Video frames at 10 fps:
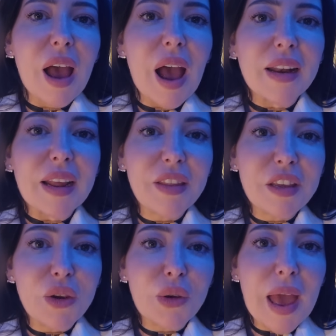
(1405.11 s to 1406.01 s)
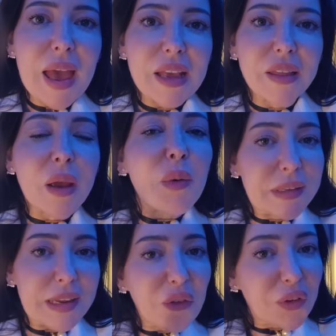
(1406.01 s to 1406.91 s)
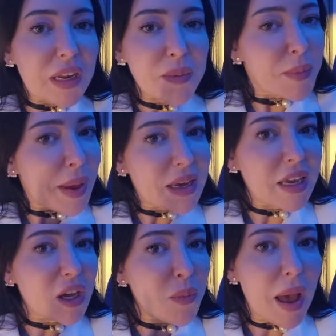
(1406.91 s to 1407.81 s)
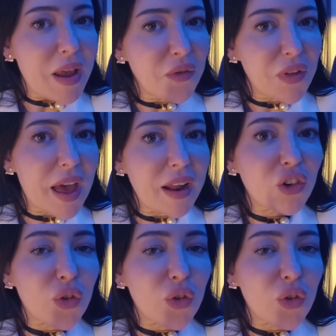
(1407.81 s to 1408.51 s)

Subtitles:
And in the UK, they would definitely be making you pay for that.